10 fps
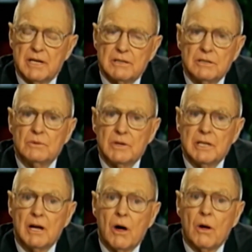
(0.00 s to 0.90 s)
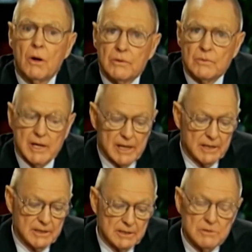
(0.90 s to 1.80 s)
Now, you read all the
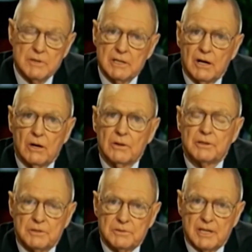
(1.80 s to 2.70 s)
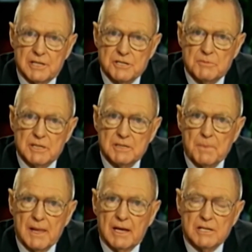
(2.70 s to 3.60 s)
Red and you read all the New Testament
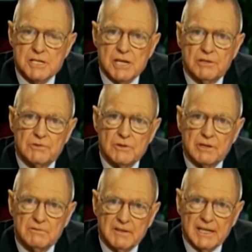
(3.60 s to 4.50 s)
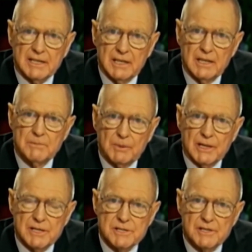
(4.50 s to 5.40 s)
and see if you can find any
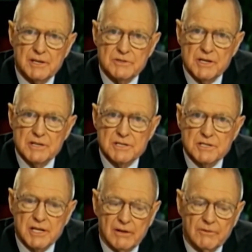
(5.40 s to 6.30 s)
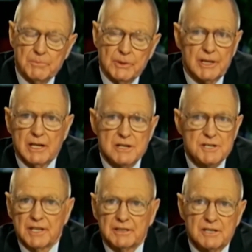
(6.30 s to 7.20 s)
place that Jesus ever put any
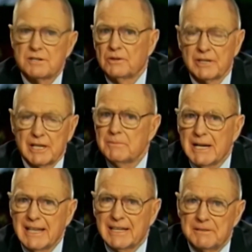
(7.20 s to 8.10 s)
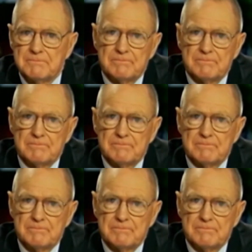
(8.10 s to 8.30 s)
sickness on anybody.